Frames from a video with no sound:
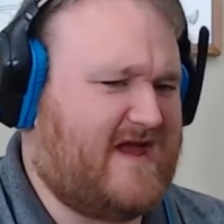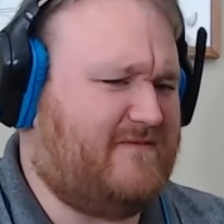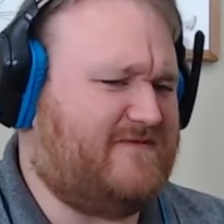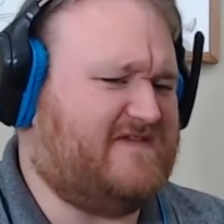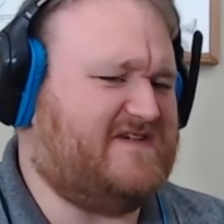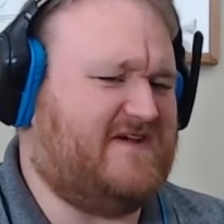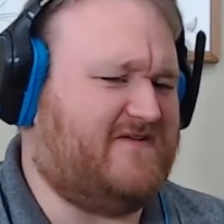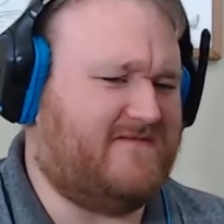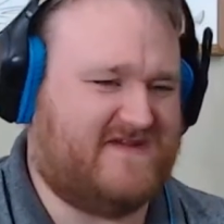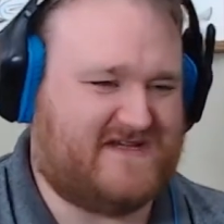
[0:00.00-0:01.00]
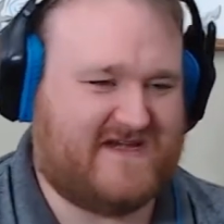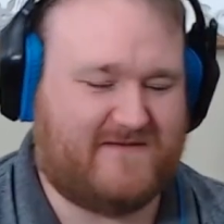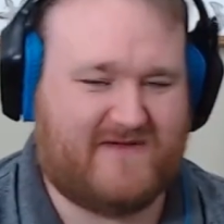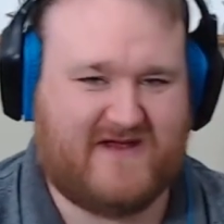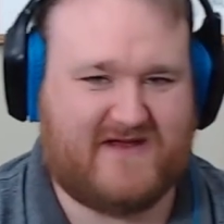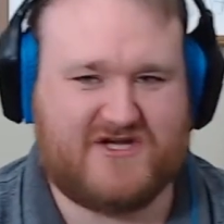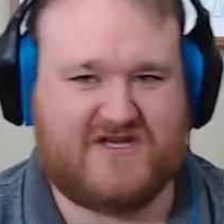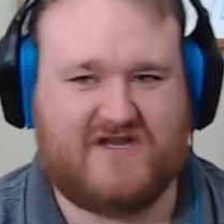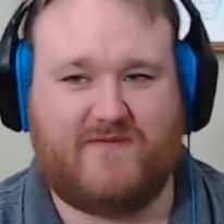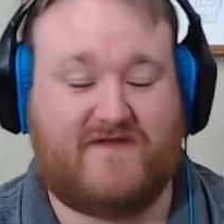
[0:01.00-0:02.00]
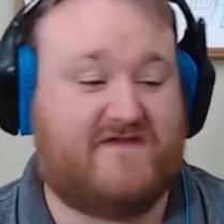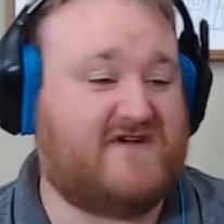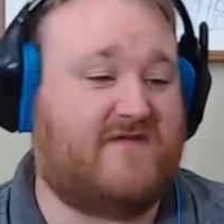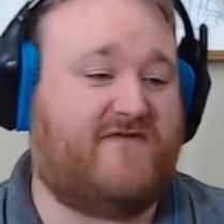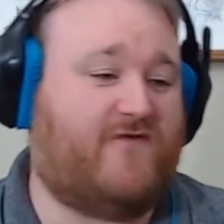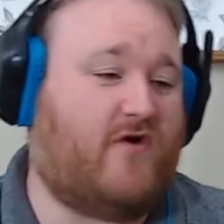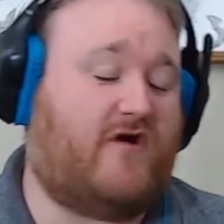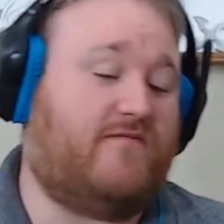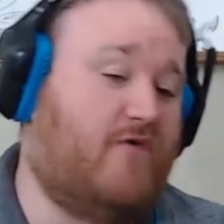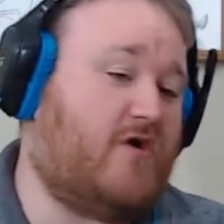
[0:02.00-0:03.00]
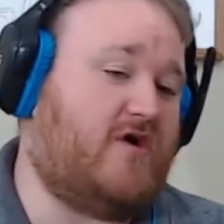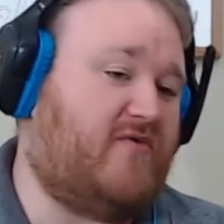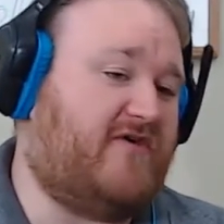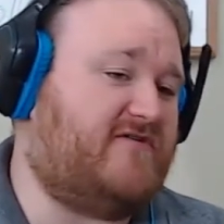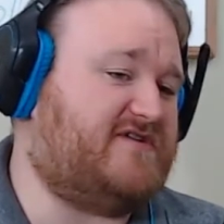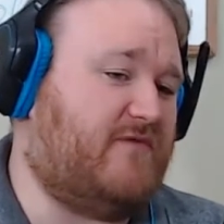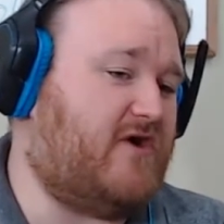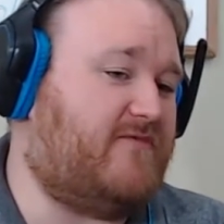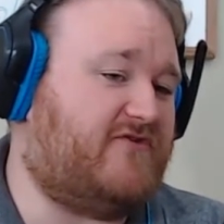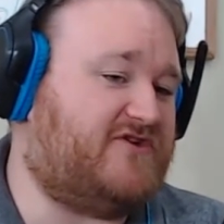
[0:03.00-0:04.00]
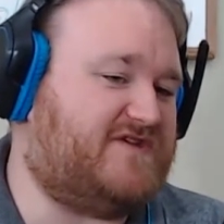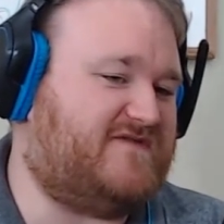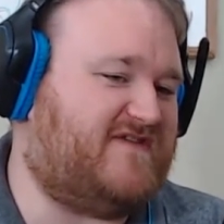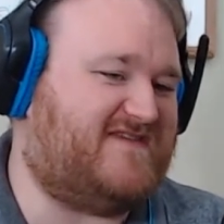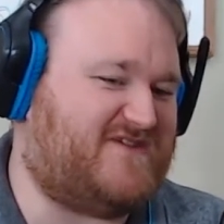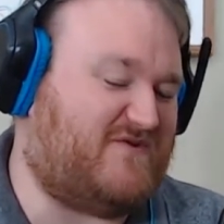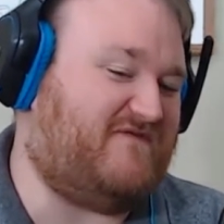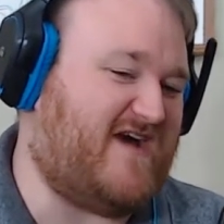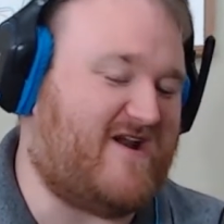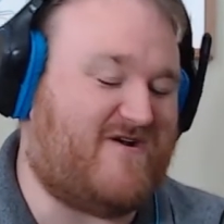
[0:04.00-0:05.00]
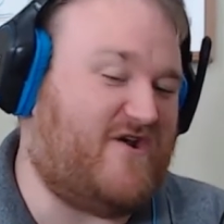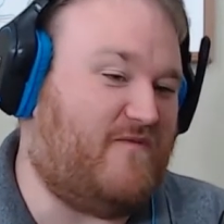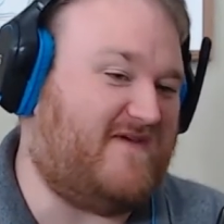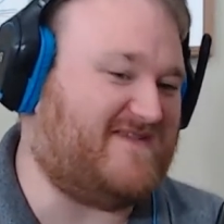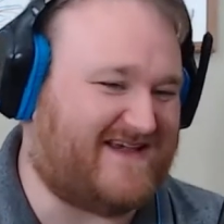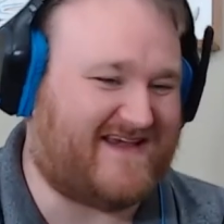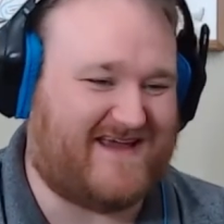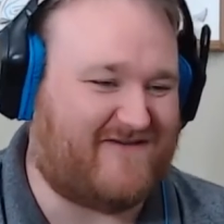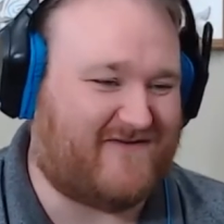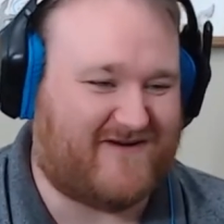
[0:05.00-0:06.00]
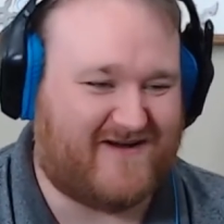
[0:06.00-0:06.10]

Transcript: Yeah, without the Zelda music, it'd be just. But they've done it before. Mario Brothers, Street Fighter, no music ever.